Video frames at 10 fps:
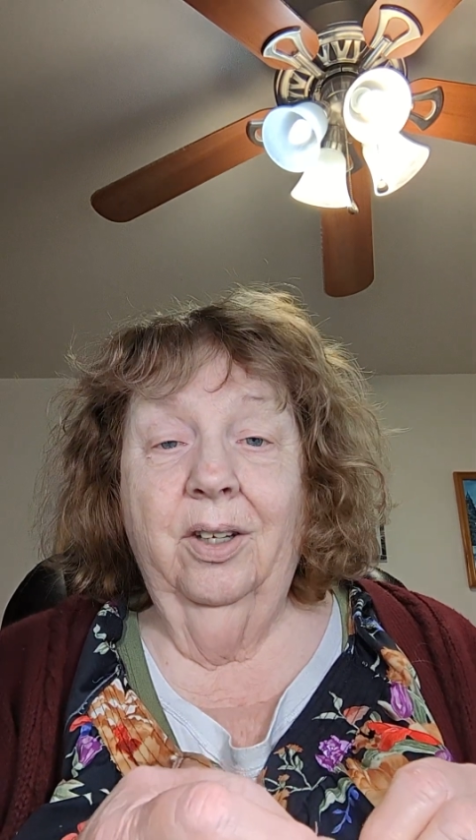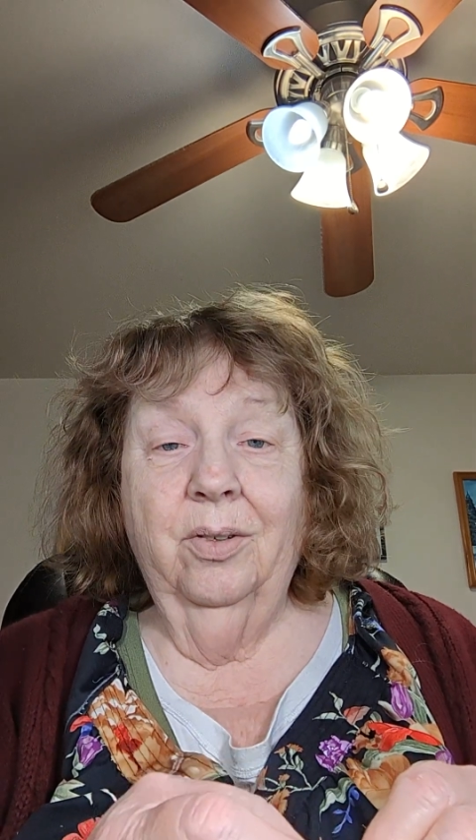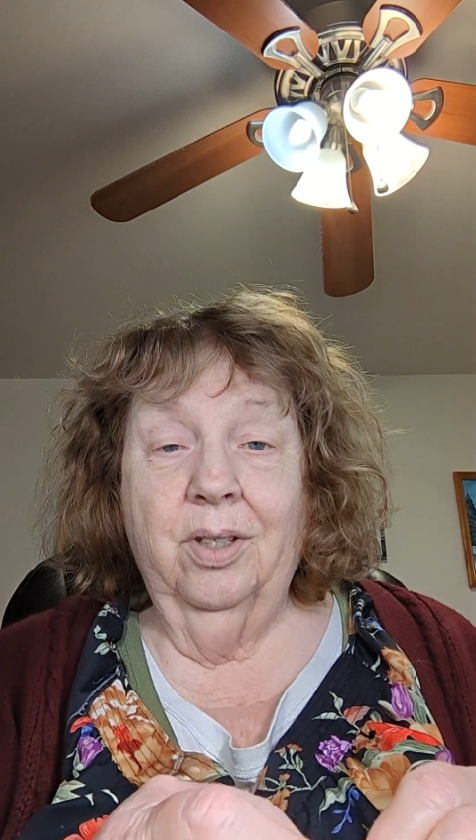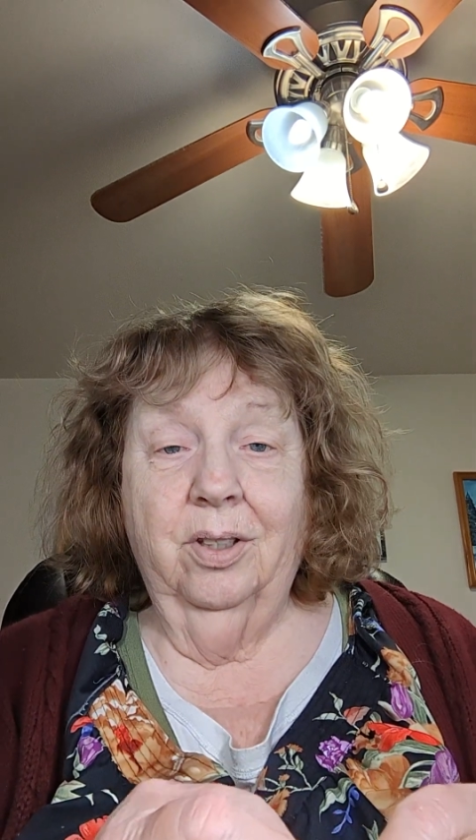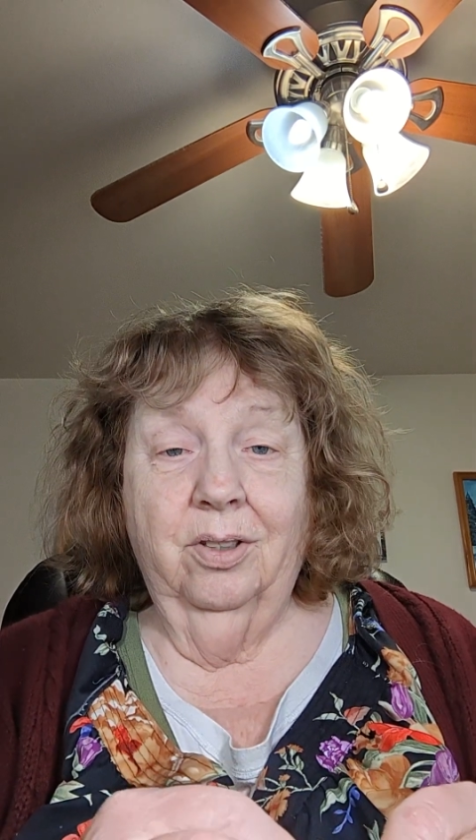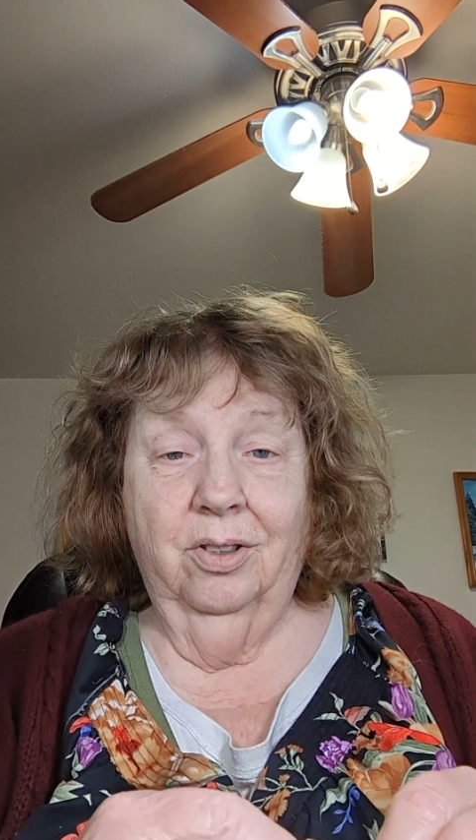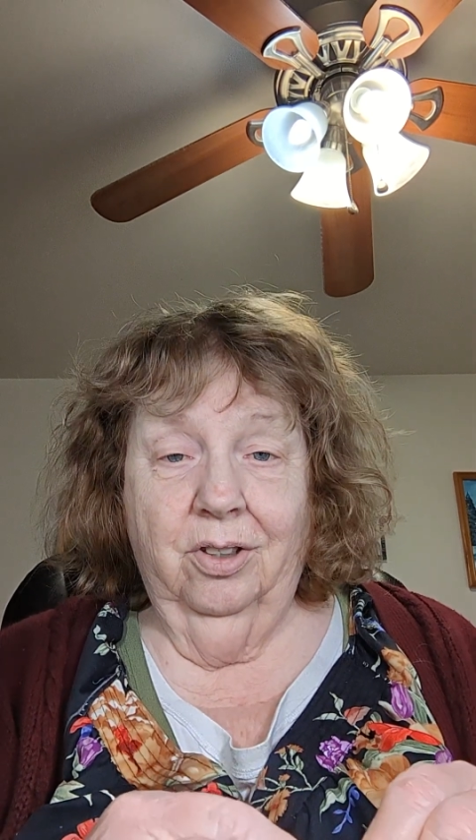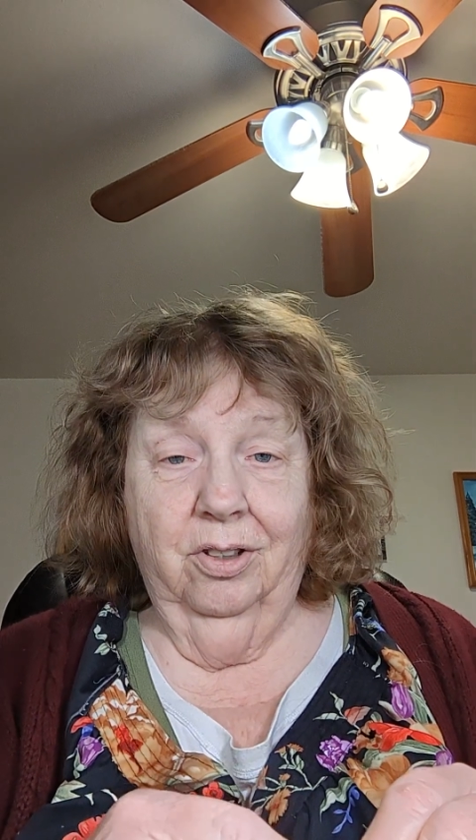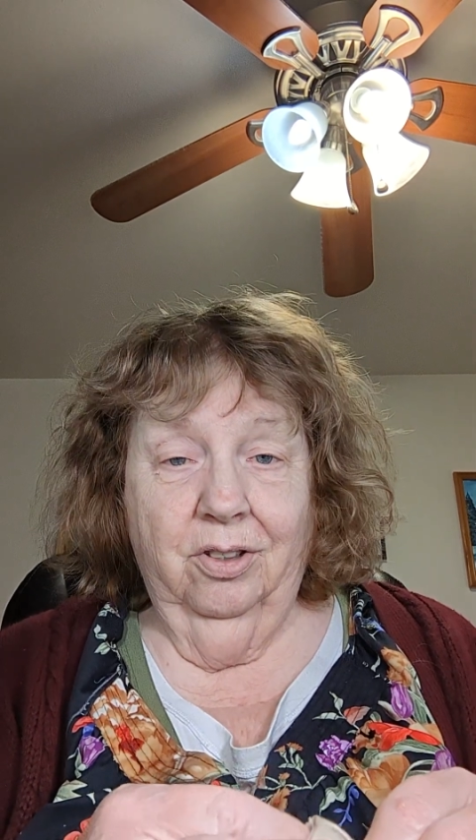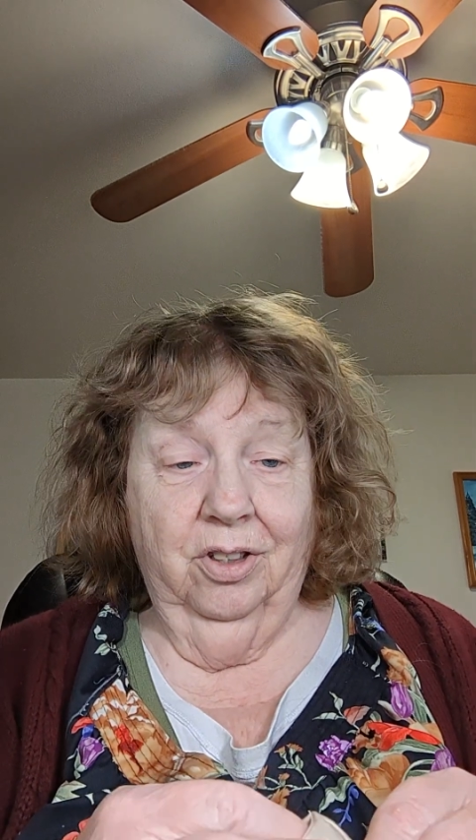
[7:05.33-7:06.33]
yous at
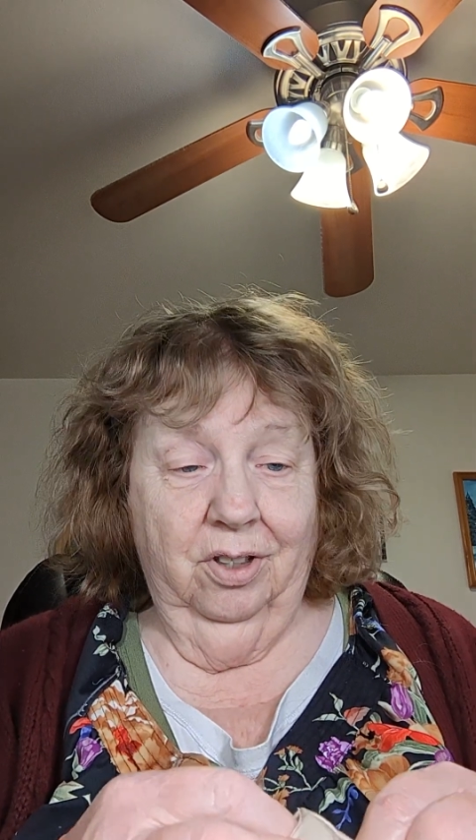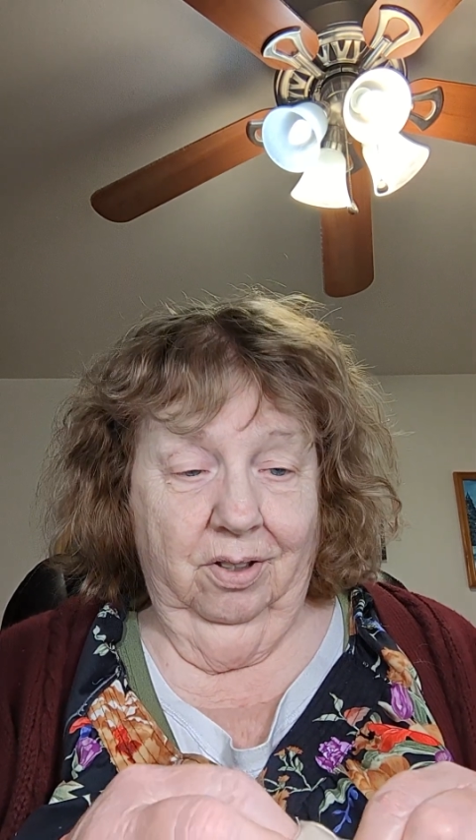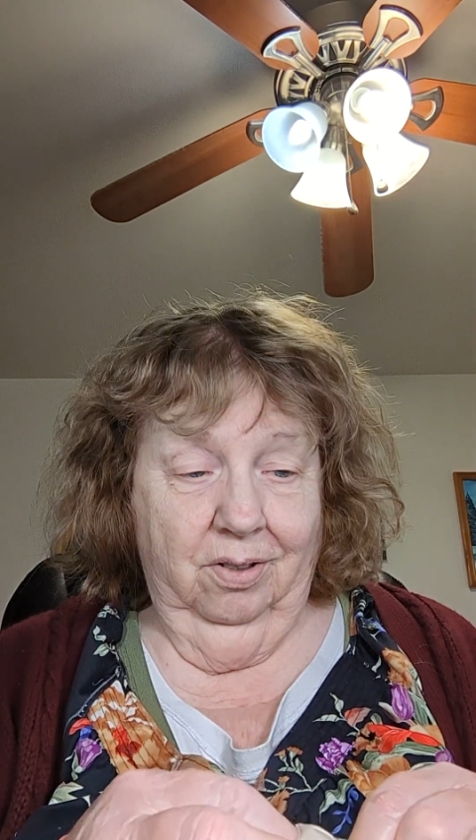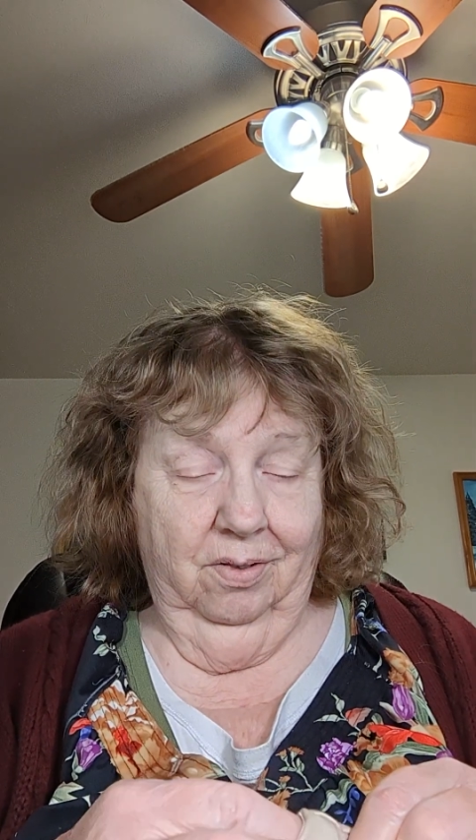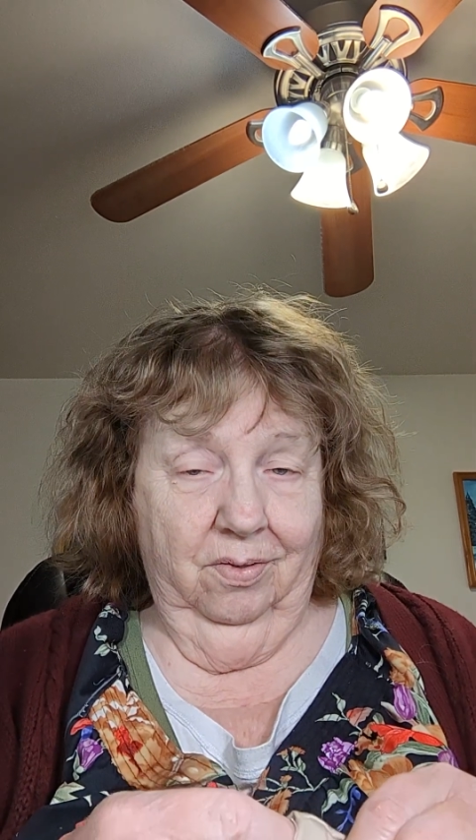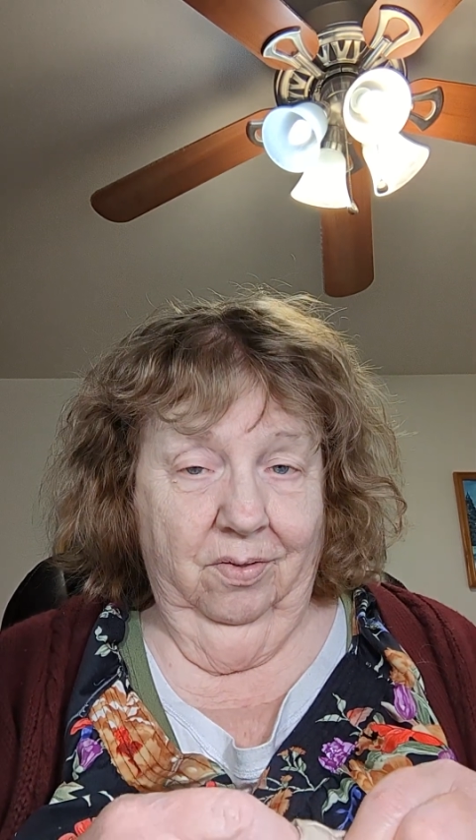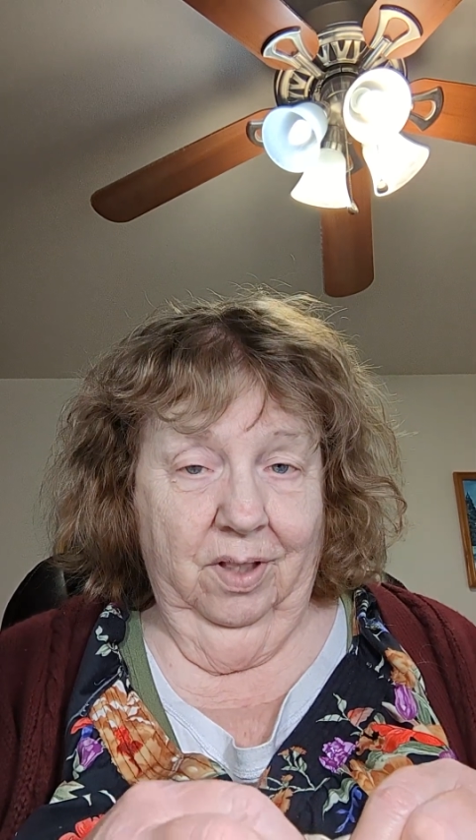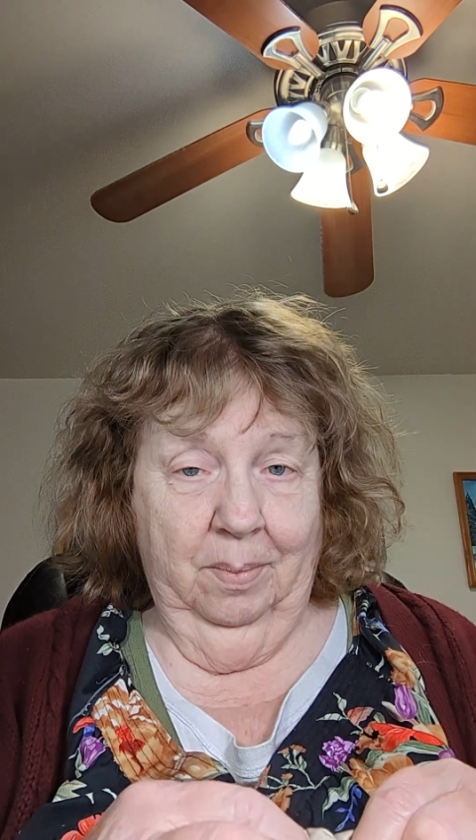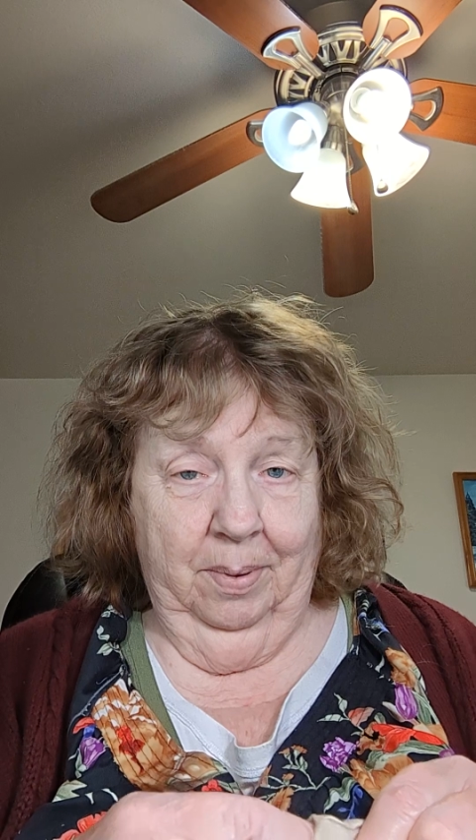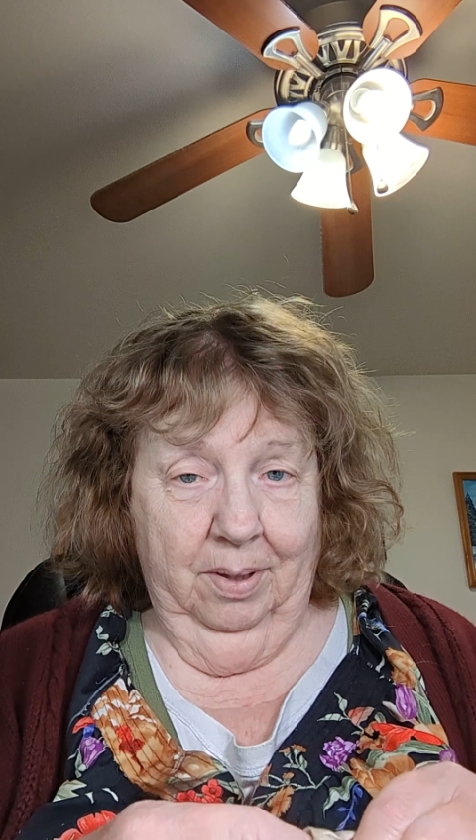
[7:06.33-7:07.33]
church over
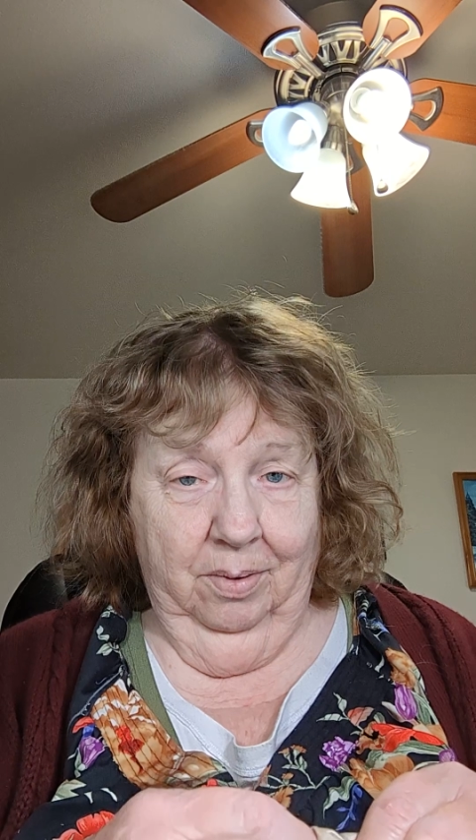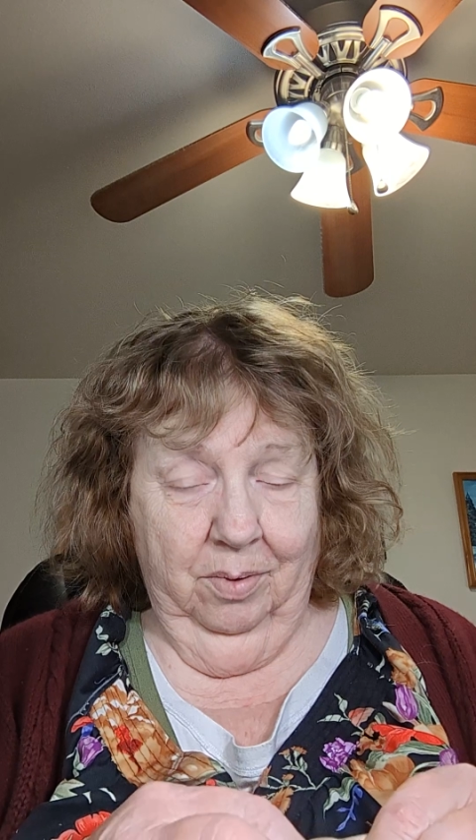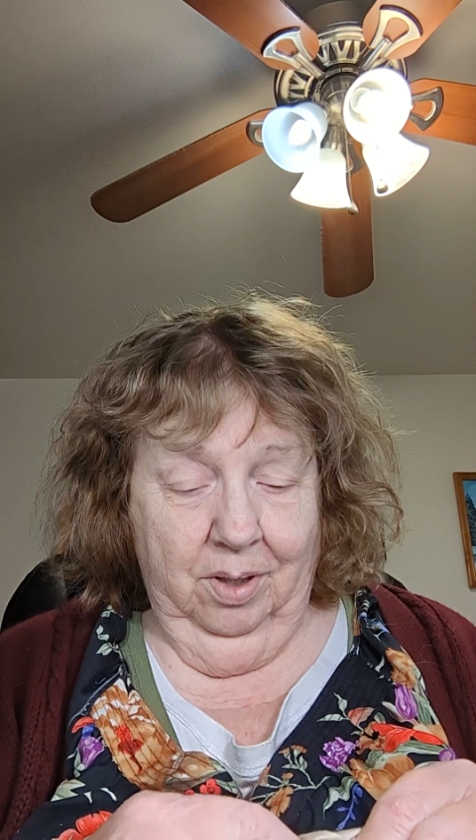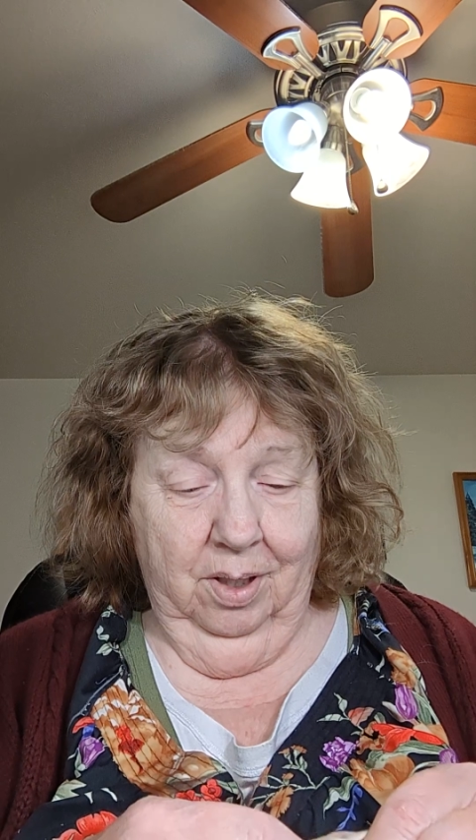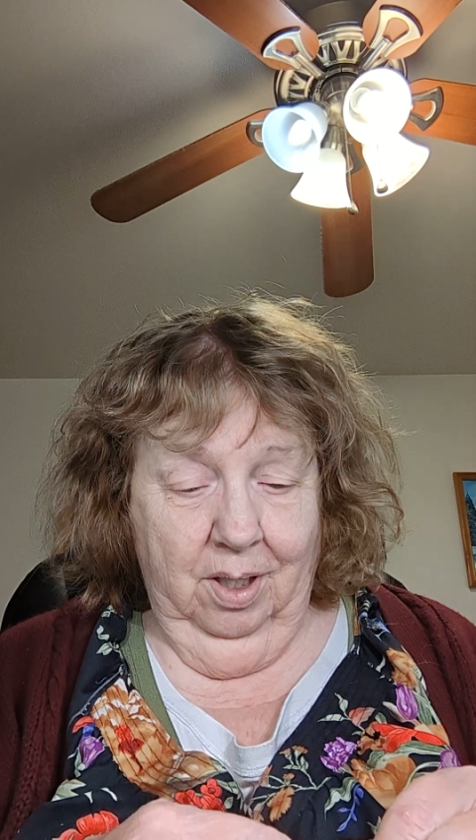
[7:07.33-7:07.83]
the pillows.